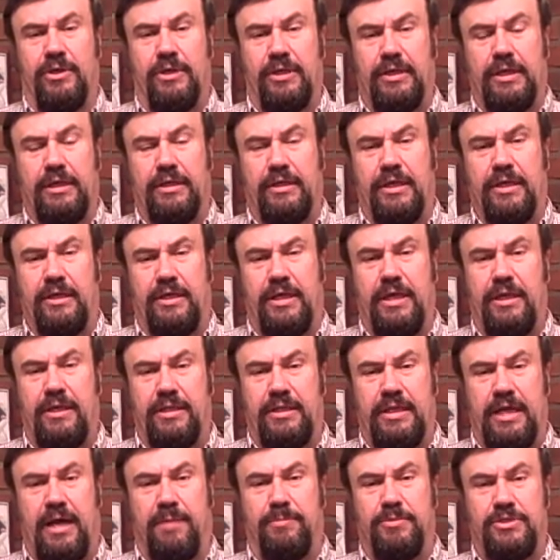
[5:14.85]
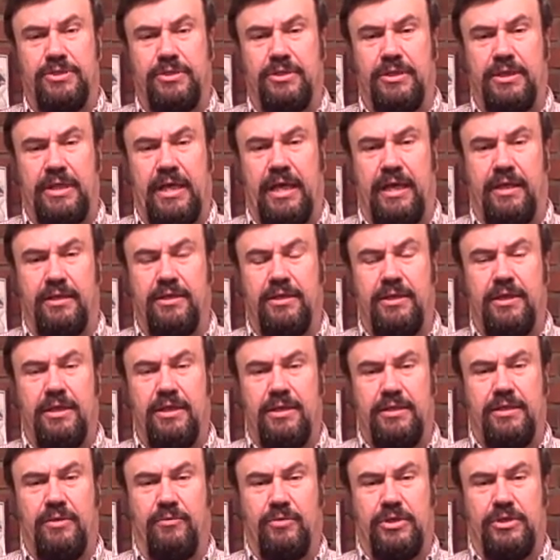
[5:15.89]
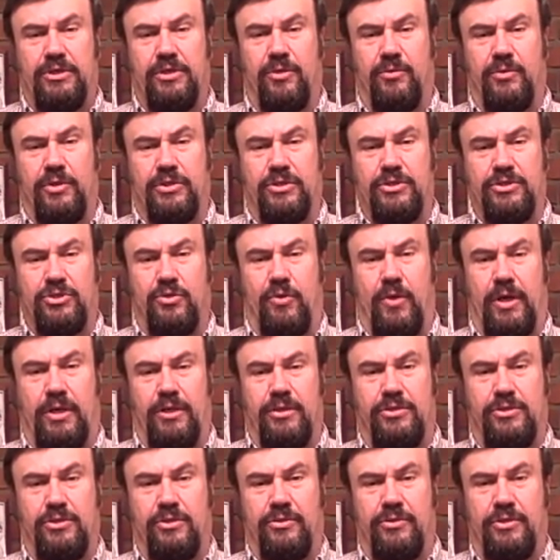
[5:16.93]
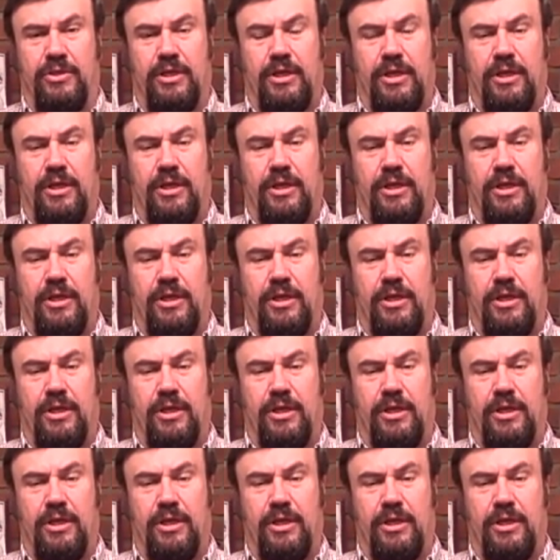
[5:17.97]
and kind of the opposite of that we deal with is gratitude.